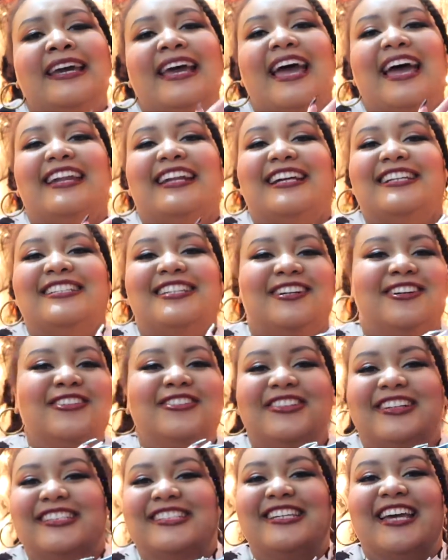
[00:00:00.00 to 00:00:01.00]
and I
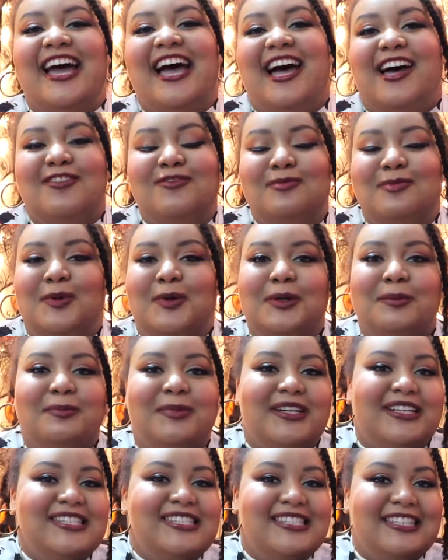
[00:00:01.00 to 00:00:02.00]
don't want to have more
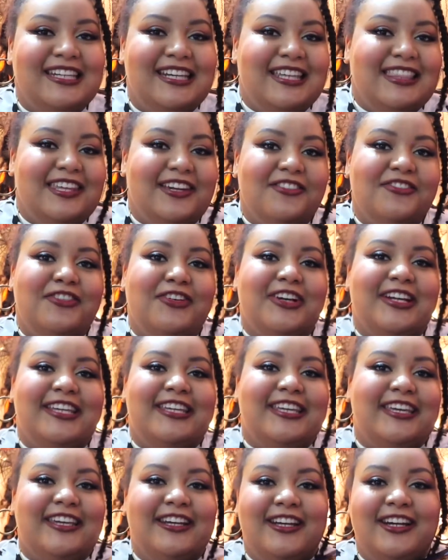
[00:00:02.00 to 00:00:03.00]
books sitting there for a
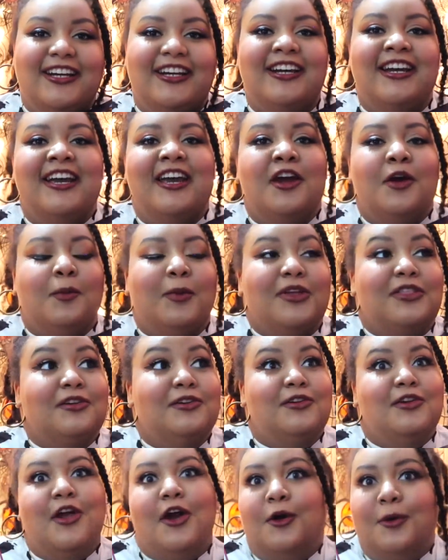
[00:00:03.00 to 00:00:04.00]
year with
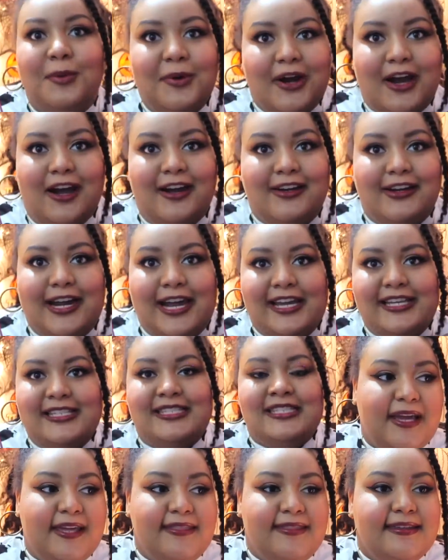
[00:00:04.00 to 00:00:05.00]
no progress.
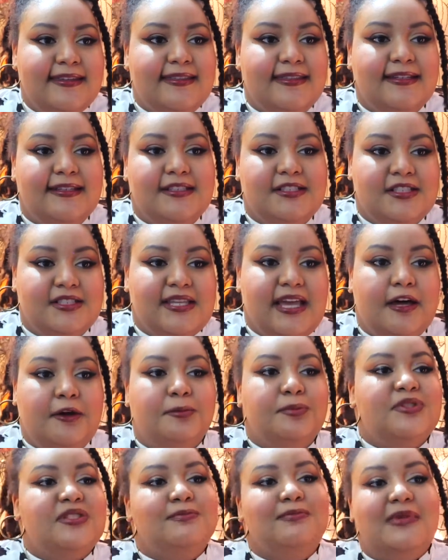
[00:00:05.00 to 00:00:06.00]
I think that it just
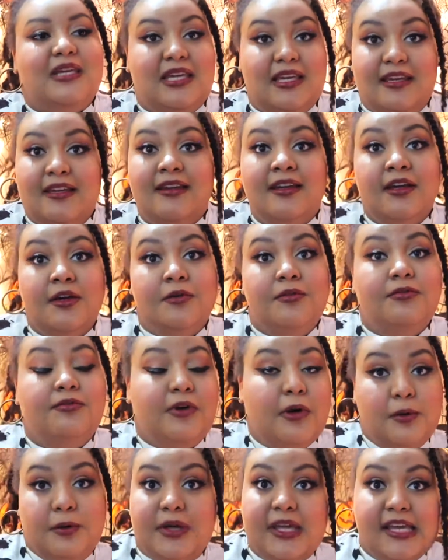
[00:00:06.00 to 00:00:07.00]
helps me
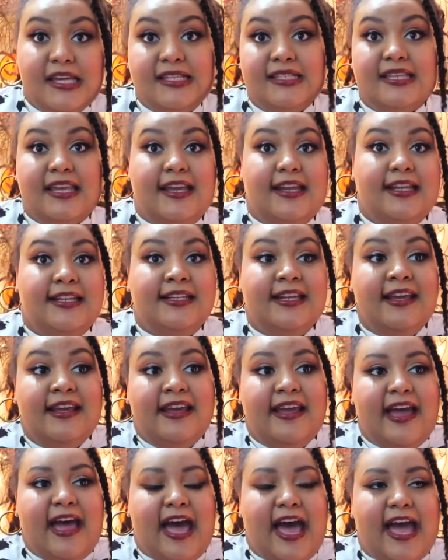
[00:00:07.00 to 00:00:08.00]
focus and
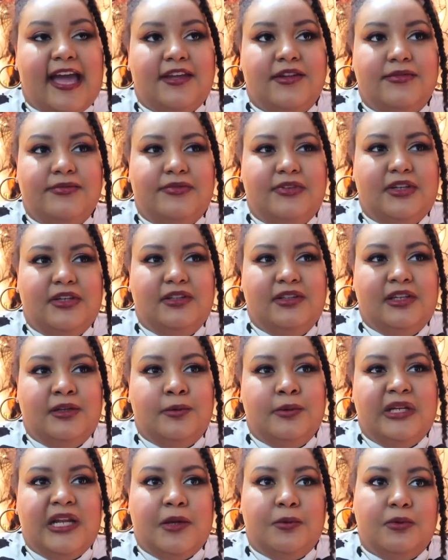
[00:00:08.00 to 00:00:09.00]
I feel like
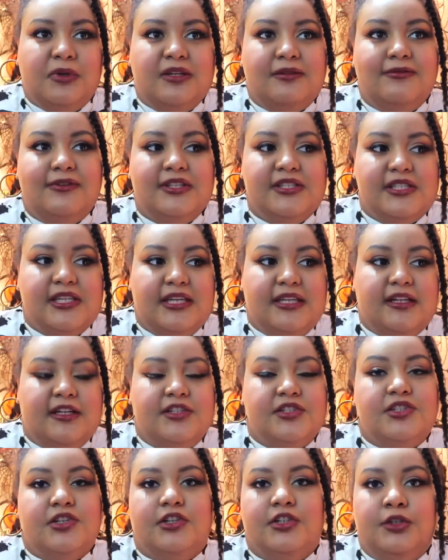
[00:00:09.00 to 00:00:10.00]
when I revisit
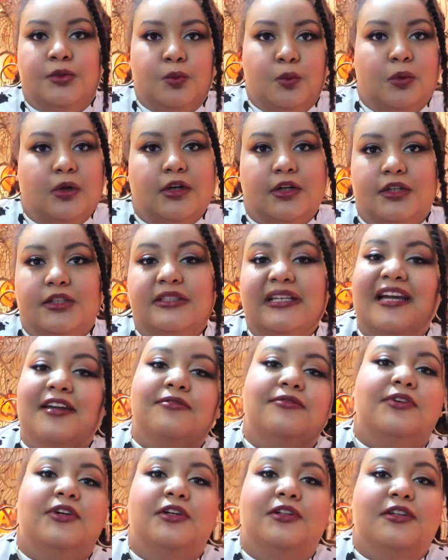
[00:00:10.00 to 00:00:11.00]
a certain world, I
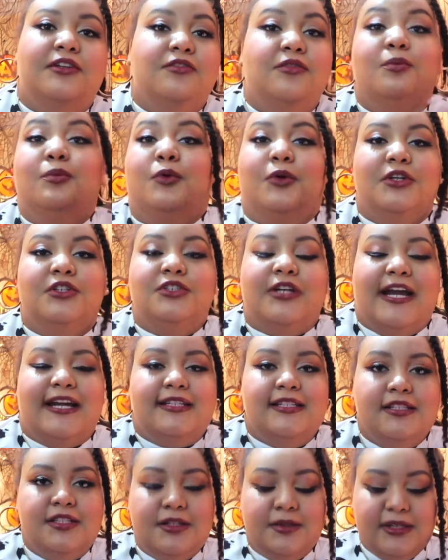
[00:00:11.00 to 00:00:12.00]
feel even more
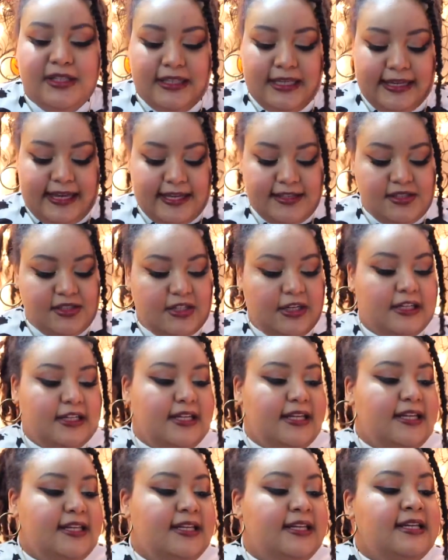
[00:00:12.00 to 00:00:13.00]
attracted to it. Like I
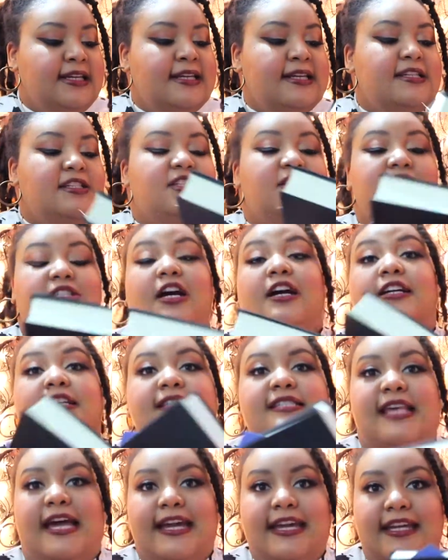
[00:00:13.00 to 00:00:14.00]
started
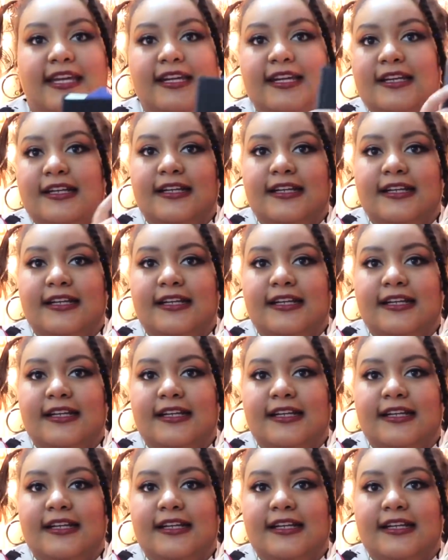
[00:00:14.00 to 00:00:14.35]
Starsight